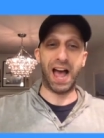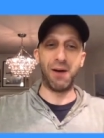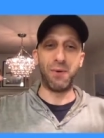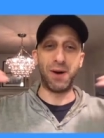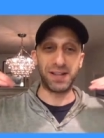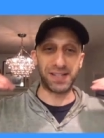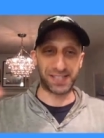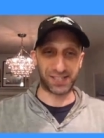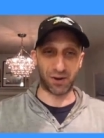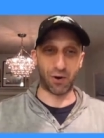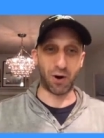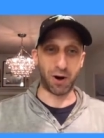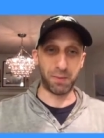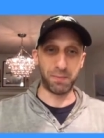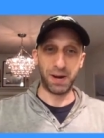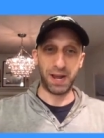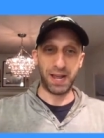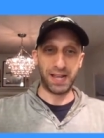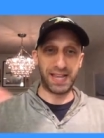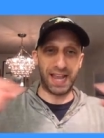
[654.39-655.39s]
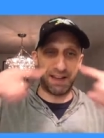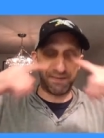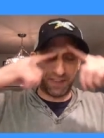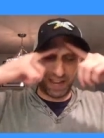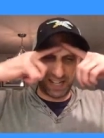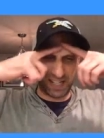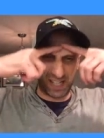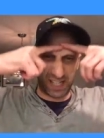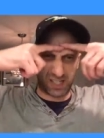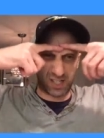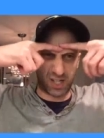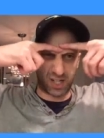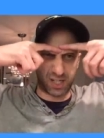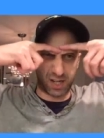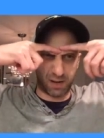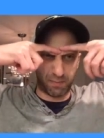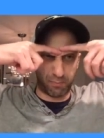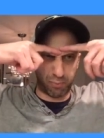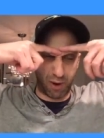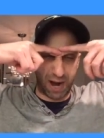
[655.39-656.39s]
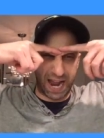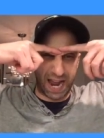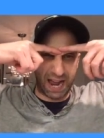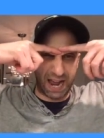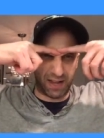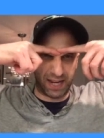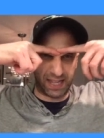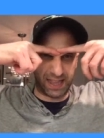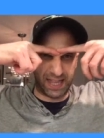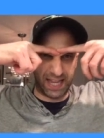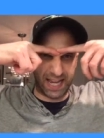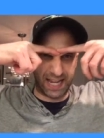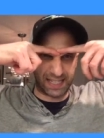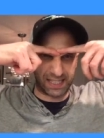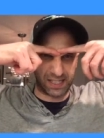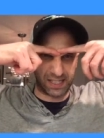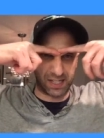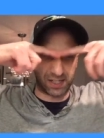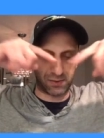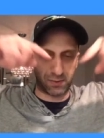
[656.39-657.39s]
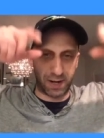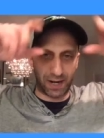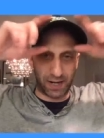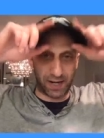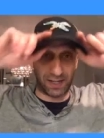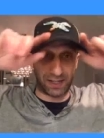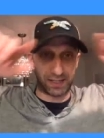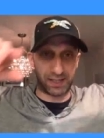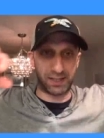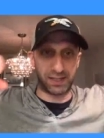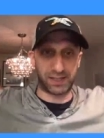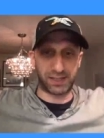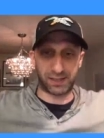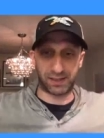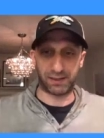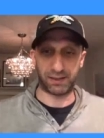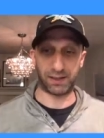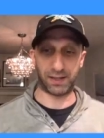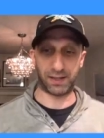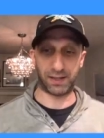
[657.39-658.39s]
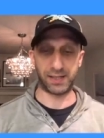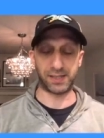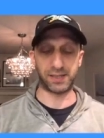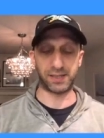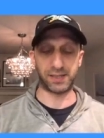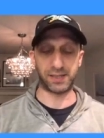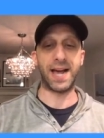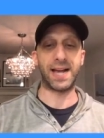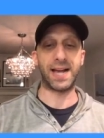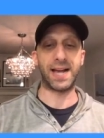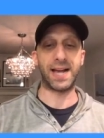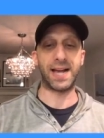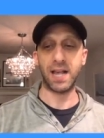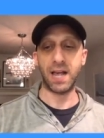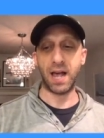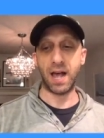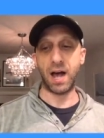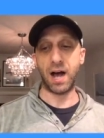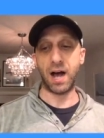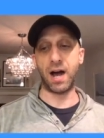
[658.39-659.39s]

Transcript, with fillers: I want Storm to have like this, just a brow like this, just ready to just kick some ass.